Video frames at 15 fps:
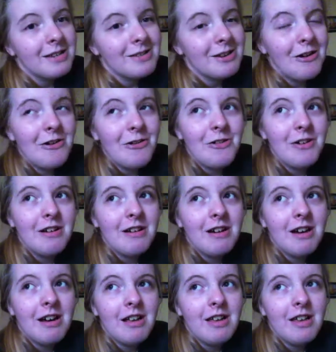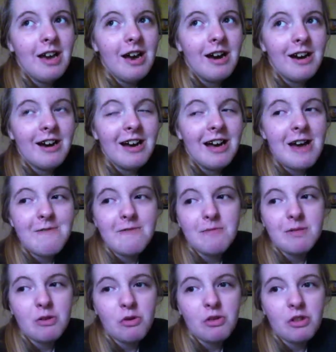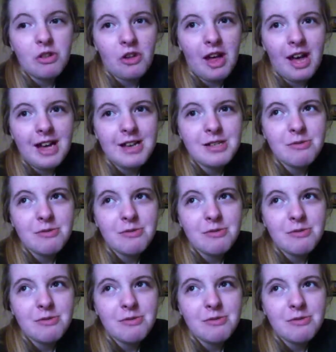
so yeah, I haven't been going to class,